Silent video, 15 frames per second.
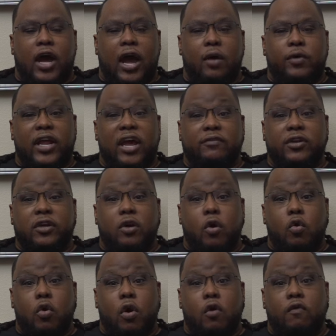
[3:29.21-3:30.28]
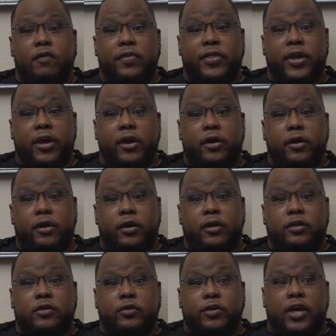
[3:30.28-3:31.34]
I would have to go over there
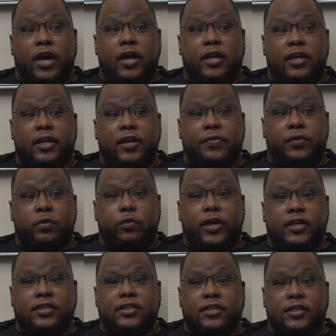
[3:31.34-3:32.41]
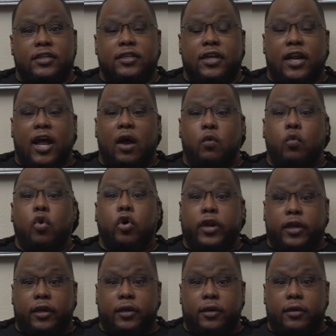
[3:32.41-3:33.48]
to kind of get the racing that I
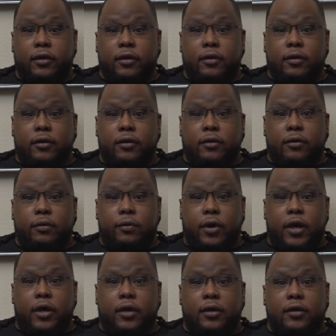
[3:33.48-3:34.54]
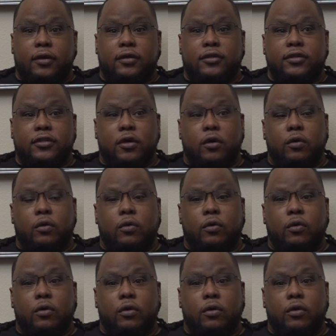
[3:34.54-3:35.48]
wanted. Right, right. right? So, right.